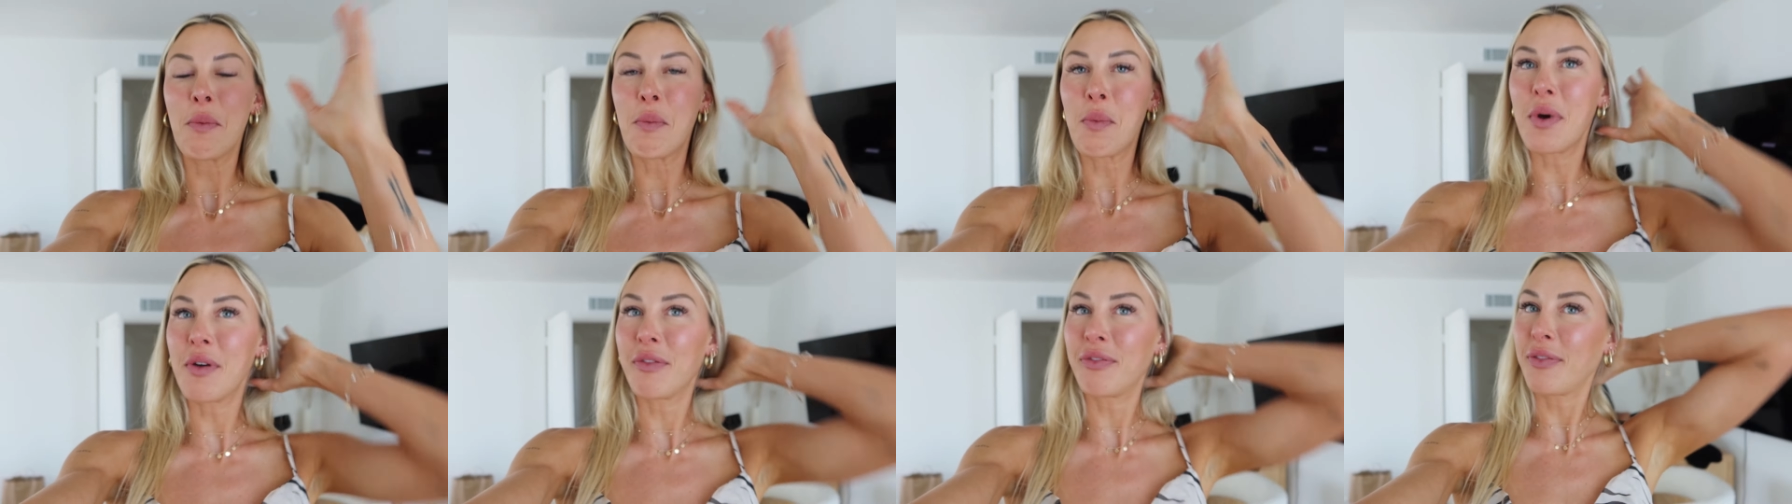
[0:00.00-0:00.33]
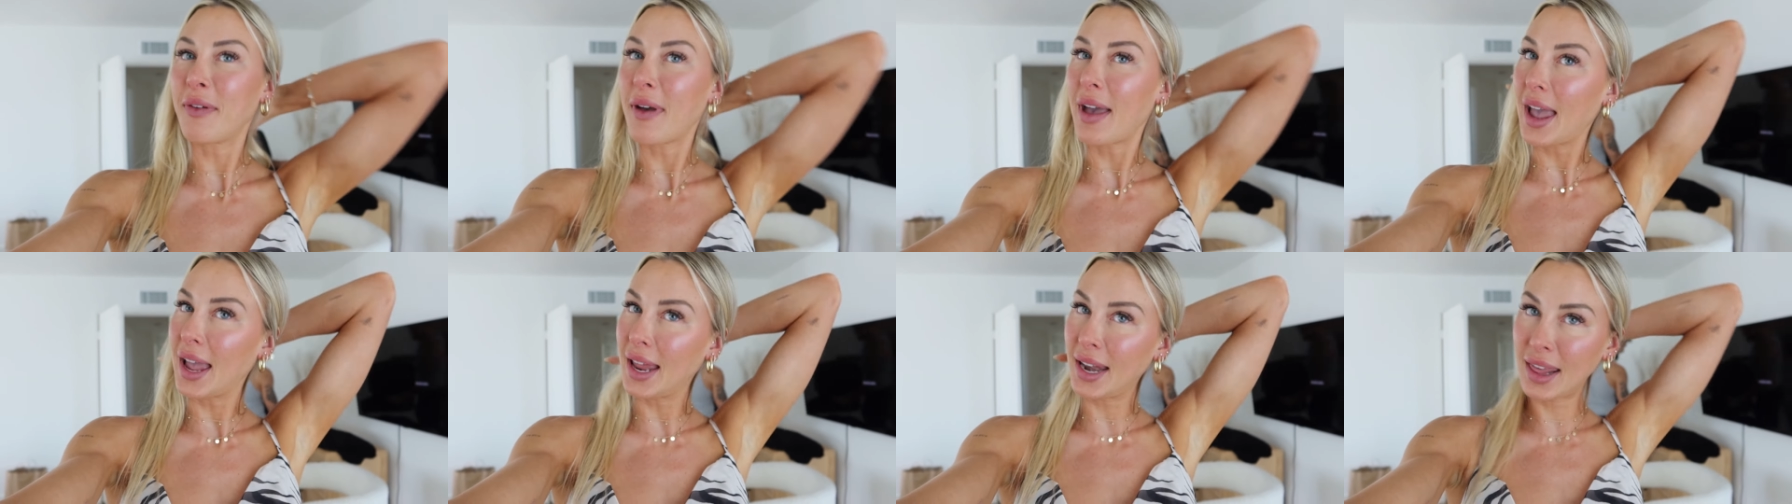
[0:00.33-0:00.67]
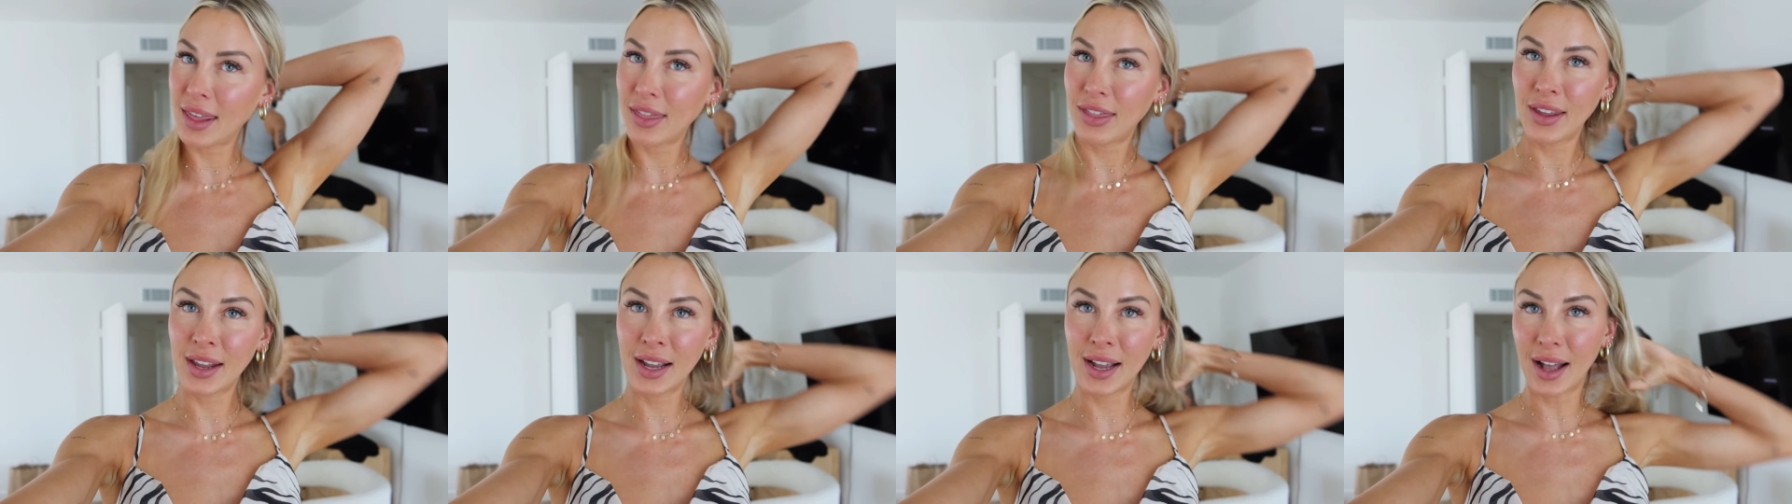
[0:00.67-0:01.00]
with
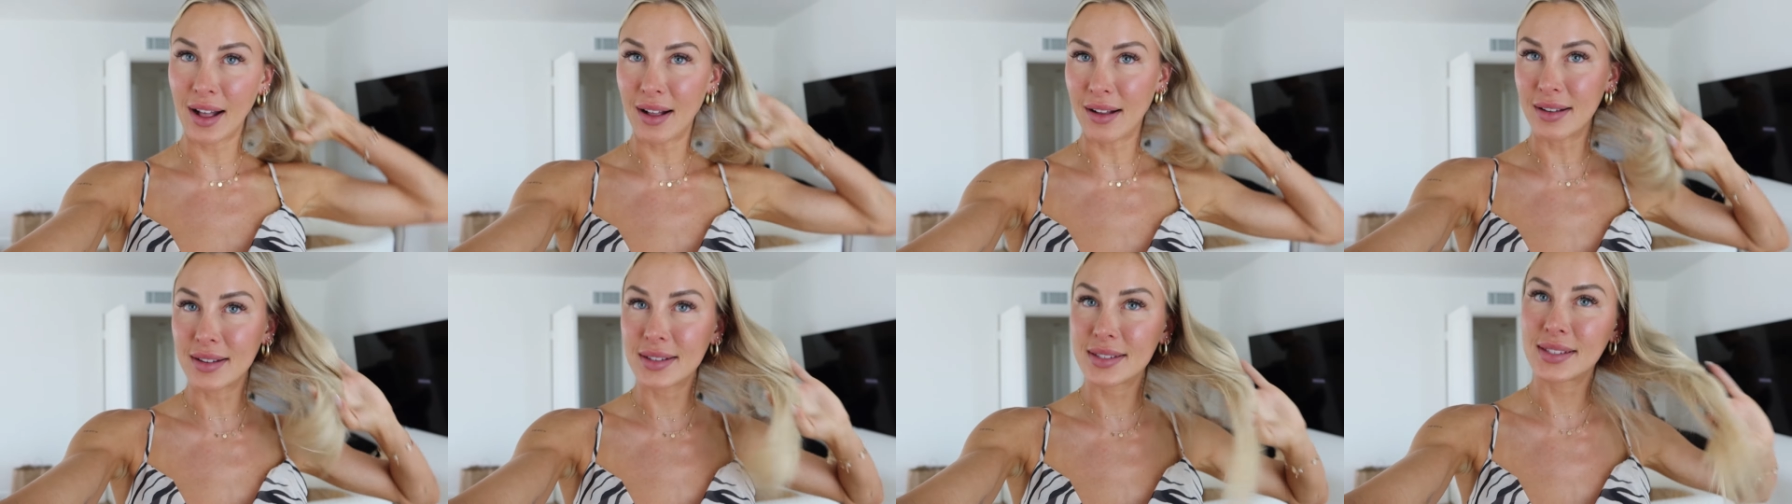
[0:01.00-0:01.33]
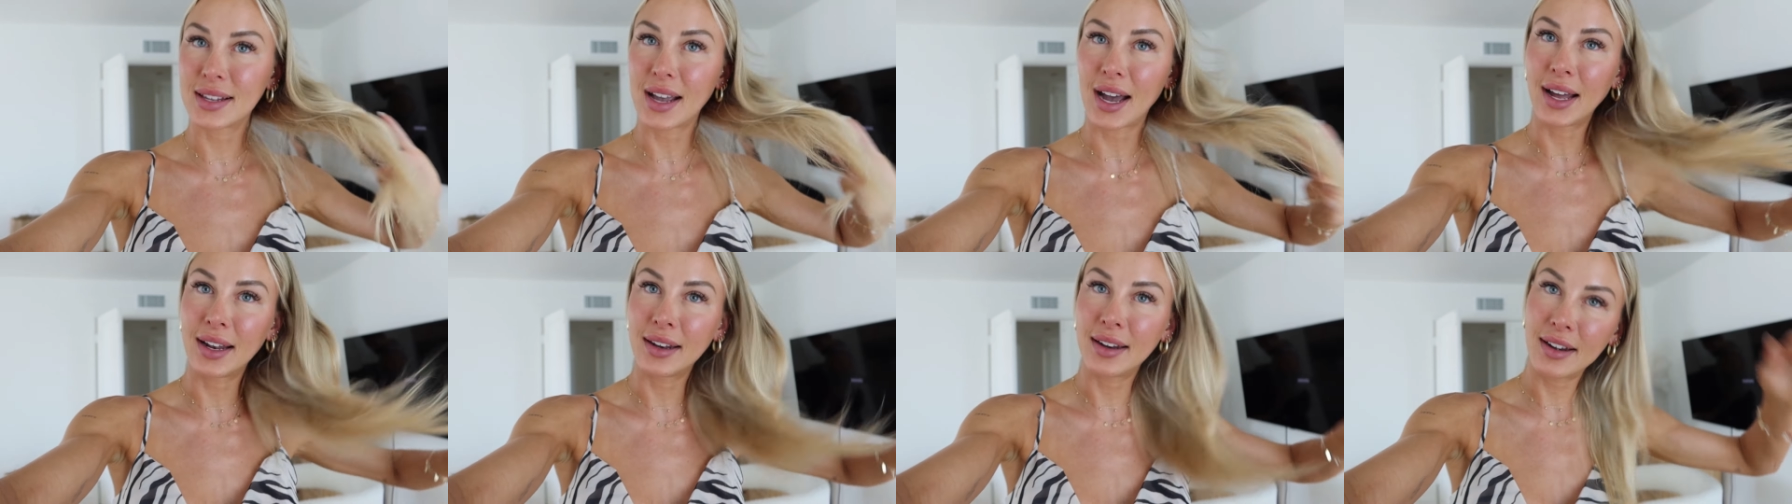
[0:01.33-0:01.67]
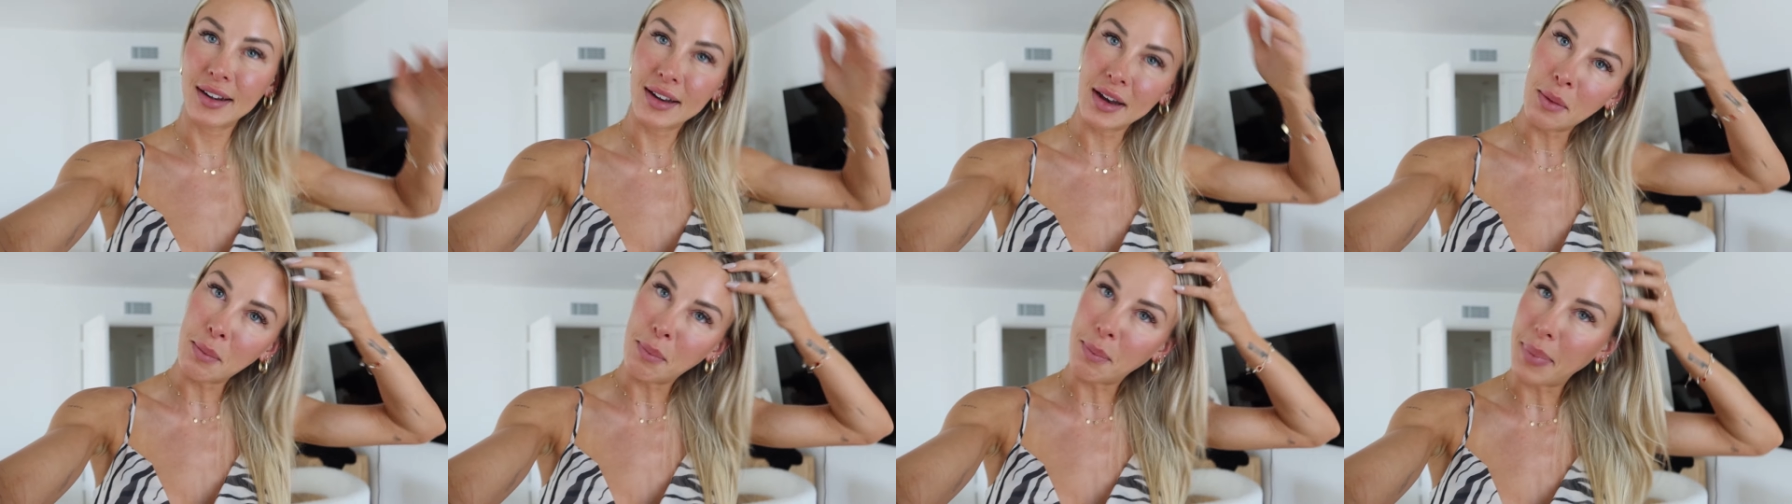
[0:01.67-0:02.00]
anything else
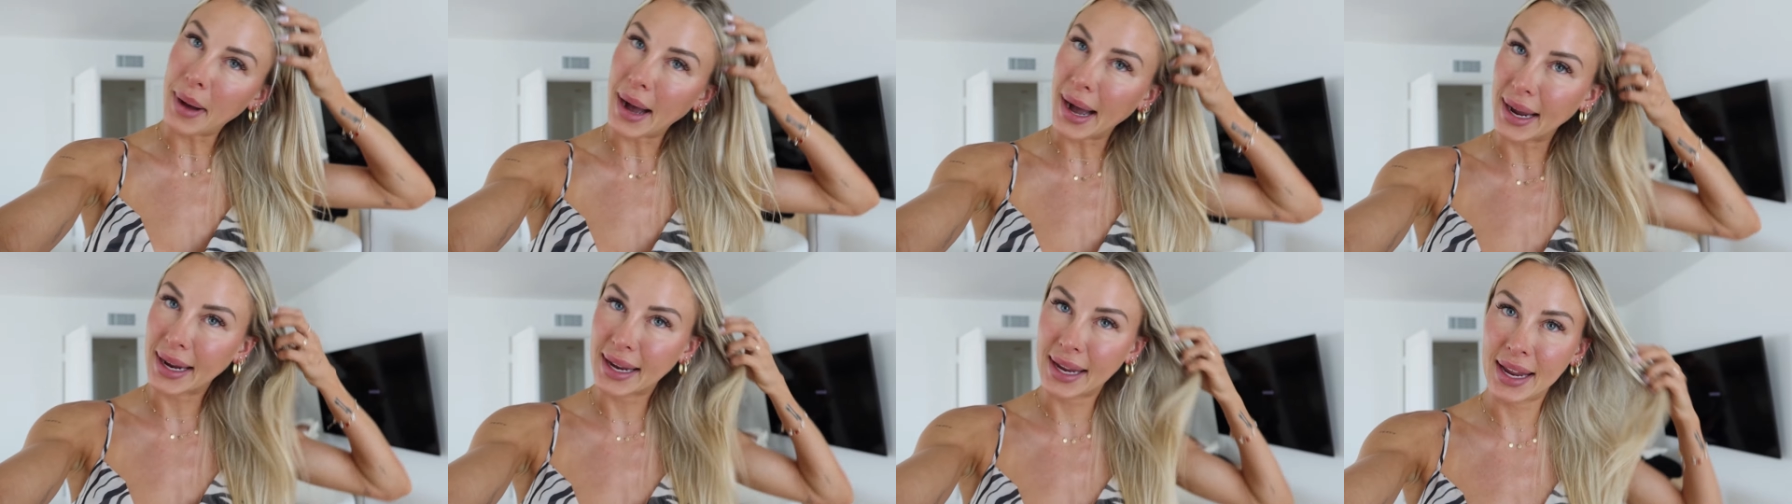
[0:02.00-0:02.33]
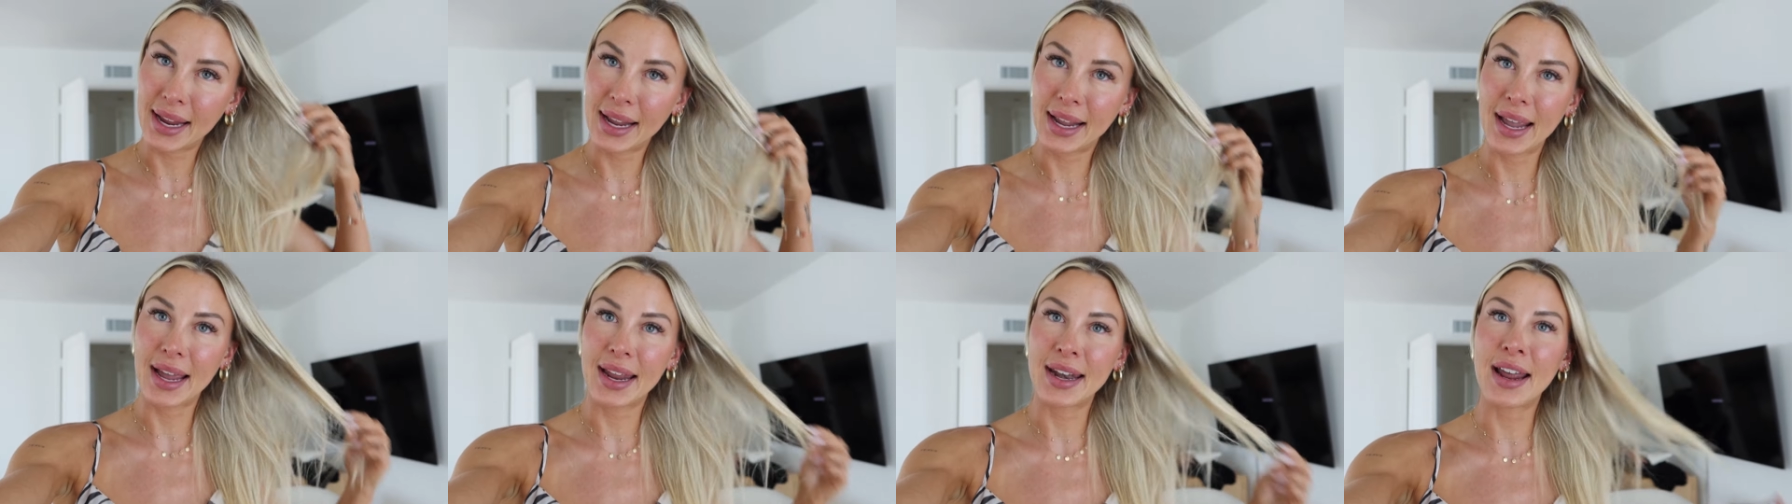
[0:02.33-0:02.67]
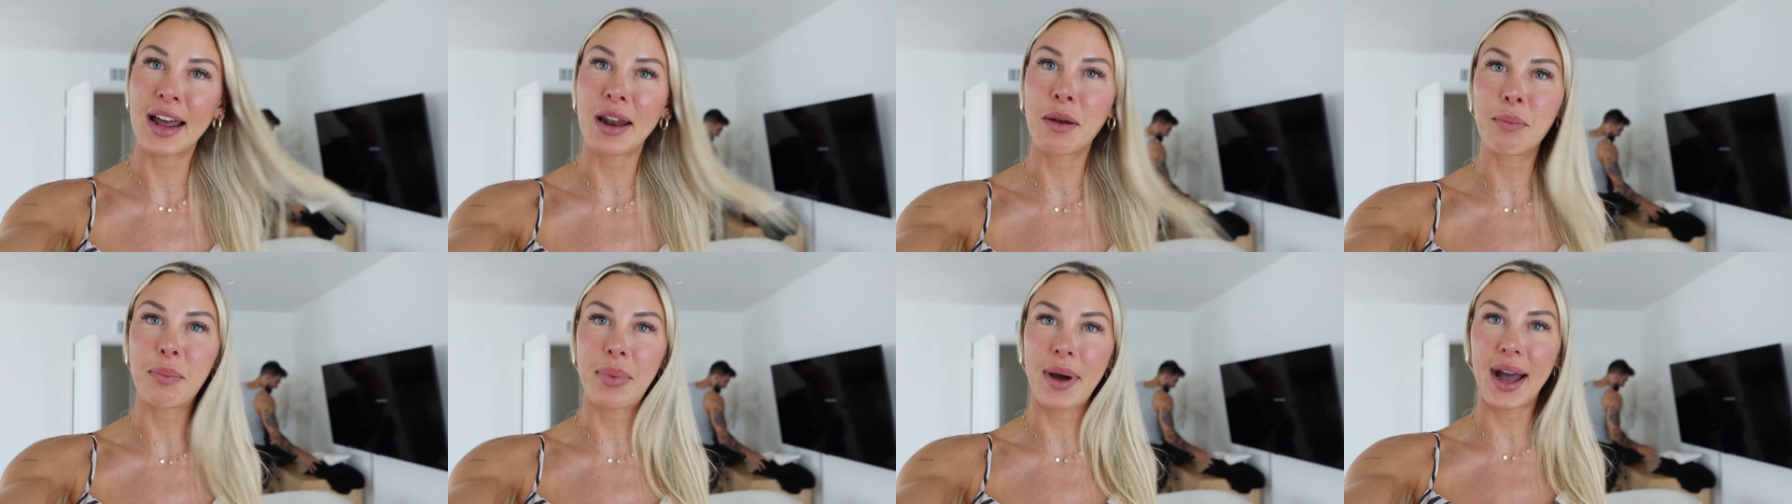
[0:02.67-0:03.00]
other than packing and
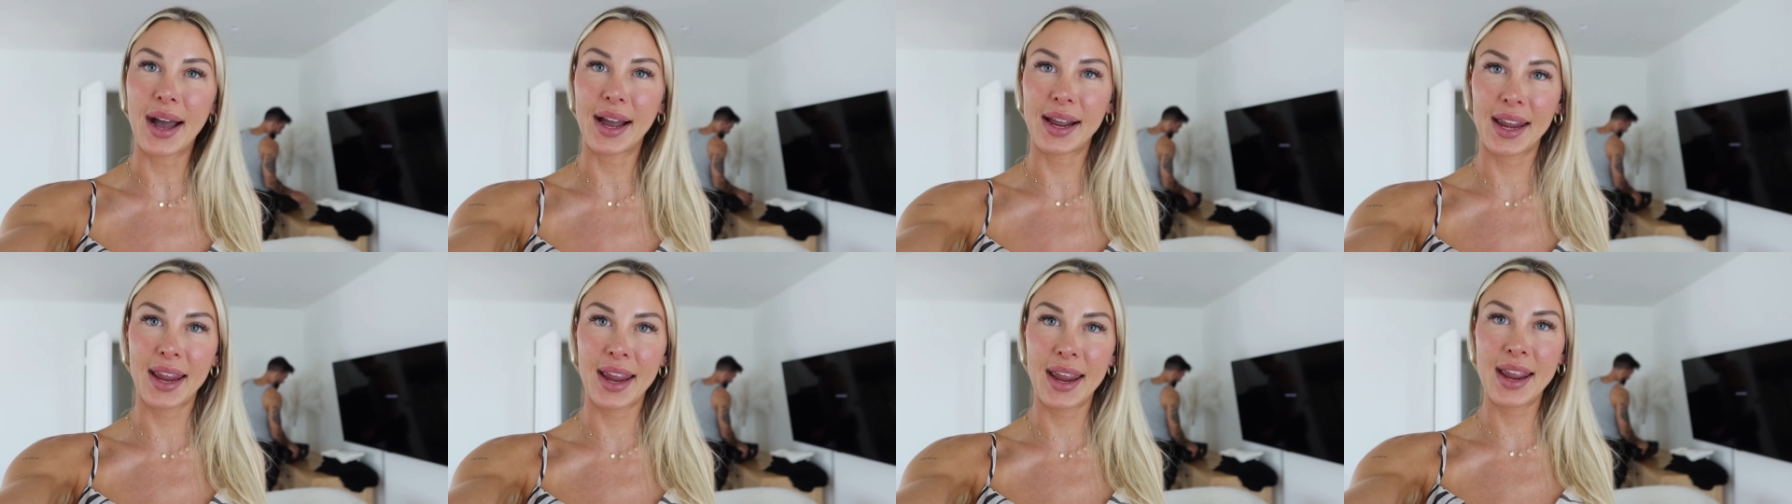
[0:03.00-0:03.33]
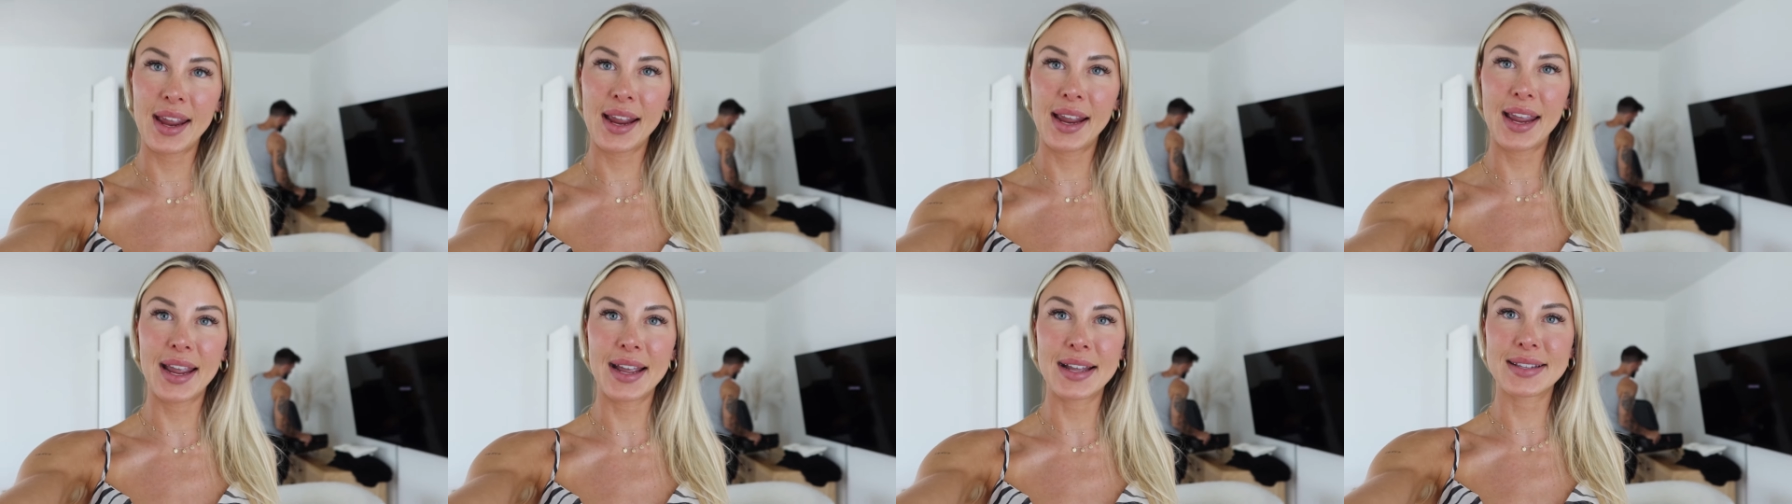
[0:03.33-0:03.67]
unpacking.